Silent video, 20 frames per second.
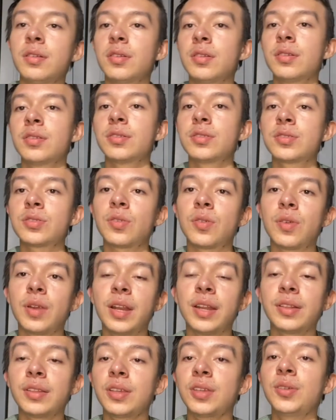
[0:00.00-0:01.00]
Store
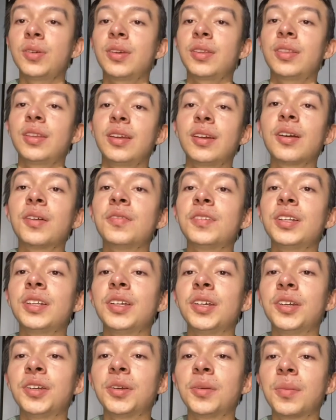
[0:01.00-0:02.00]
anything you can think of in
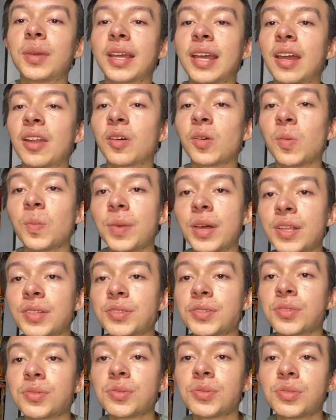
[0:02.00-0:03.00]
here, mechanical
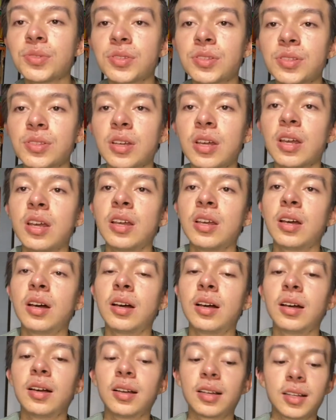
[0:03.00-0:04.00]
pencils,
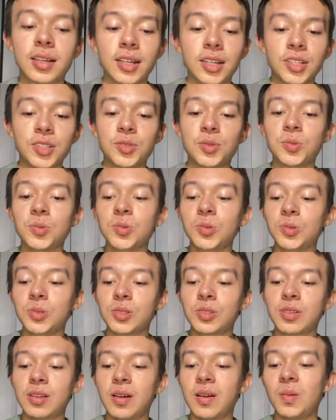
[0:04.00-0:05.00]
cutting
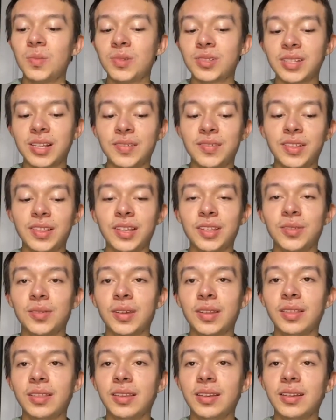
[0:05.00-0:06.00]
tools, almost everything you
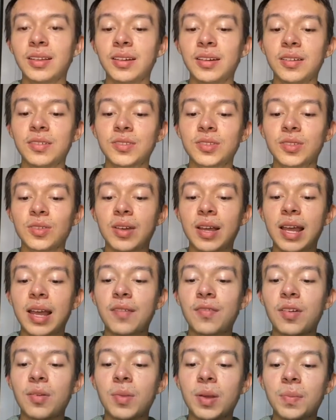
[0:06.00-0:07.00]
can think of. So I have
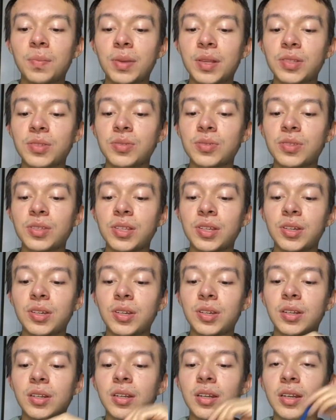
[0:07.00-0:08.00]
all my pencils
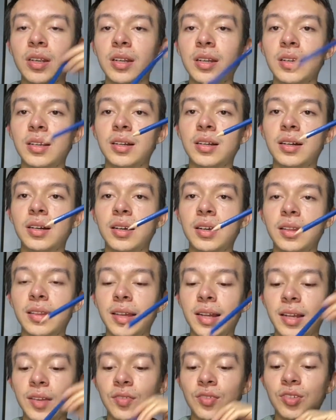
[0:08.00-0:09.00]
here
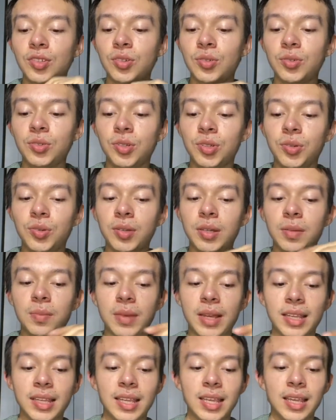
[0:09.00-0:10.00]
that I've shown you in
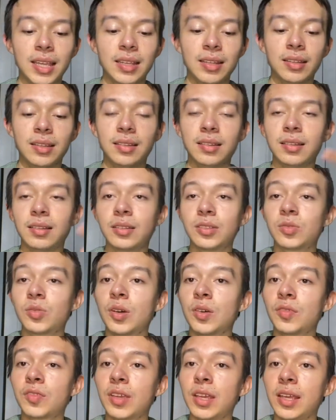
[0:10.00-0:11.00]
my in the
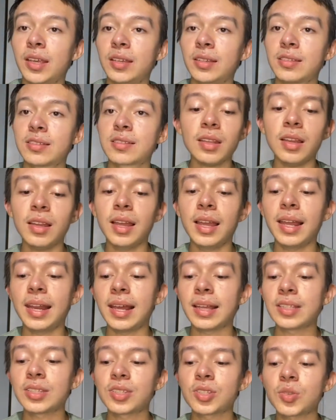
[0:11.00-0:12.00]
12 case, and I
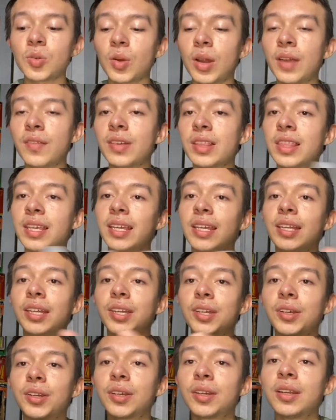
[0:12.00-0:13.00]
just store everything in
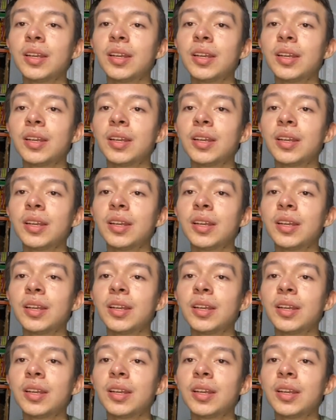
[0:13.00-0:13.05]
here.